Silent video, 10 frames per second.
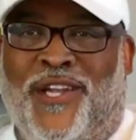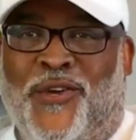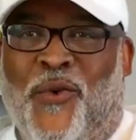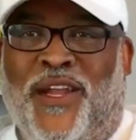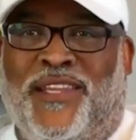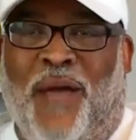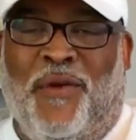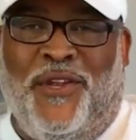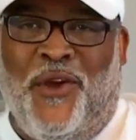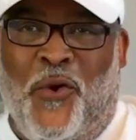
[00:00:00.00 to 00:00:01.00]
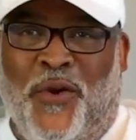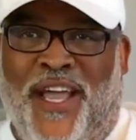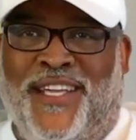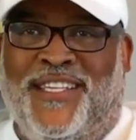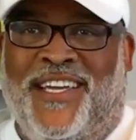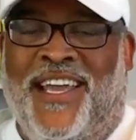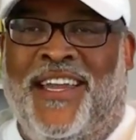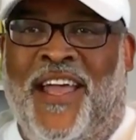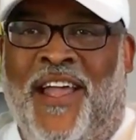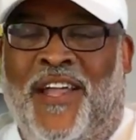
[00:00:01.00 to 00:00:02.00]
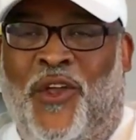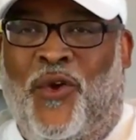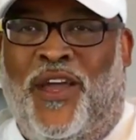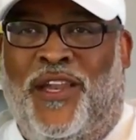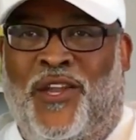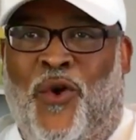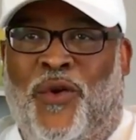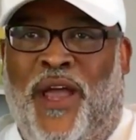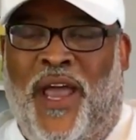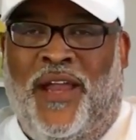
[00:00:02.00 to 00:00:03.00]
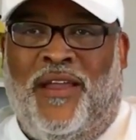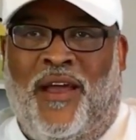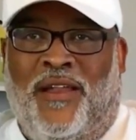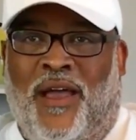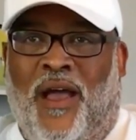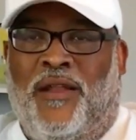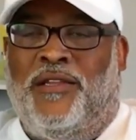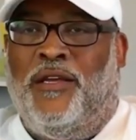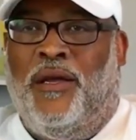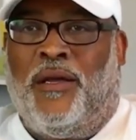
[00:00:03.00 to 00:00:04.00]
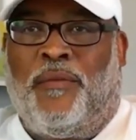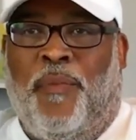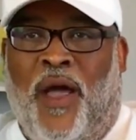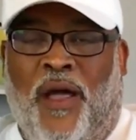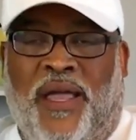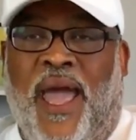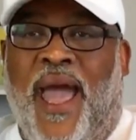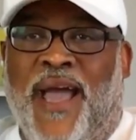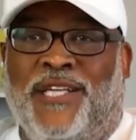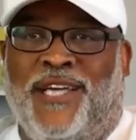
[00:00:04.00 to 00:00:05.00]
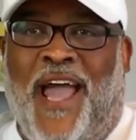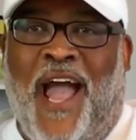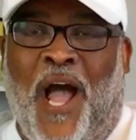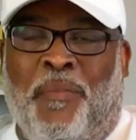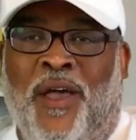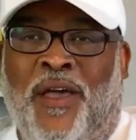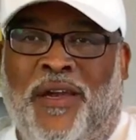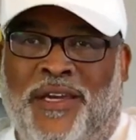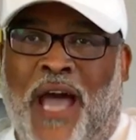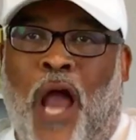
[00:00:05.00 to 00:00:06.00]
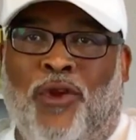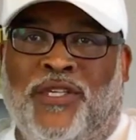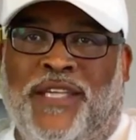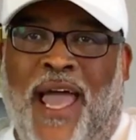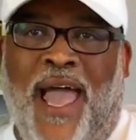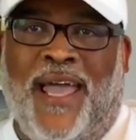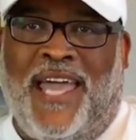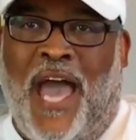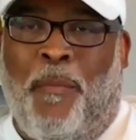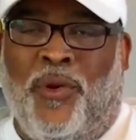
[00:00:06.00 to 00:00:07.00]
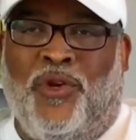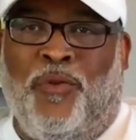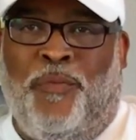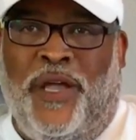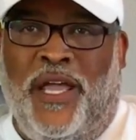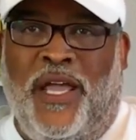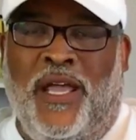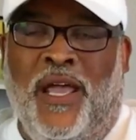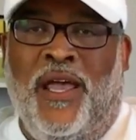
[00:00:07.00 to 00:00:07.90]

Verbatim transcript: to do any type of donation, you can donate uh, to a cash app, dollar sign, capital P,